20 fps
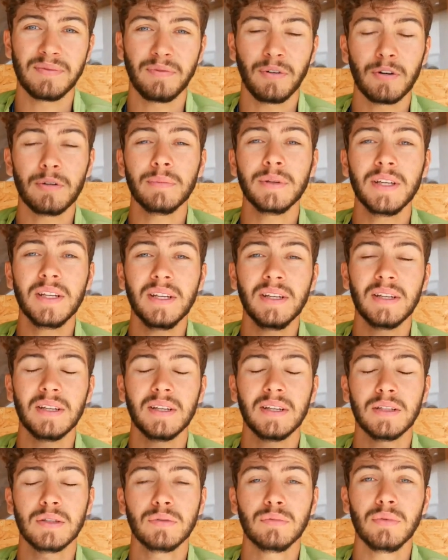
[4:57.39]
For me,
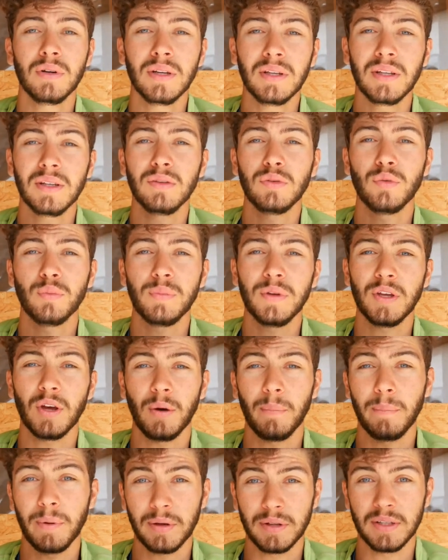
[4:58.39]
it really needs to be
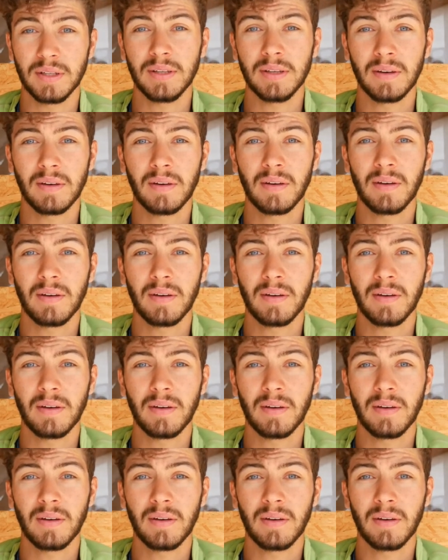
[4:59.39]
a buddy.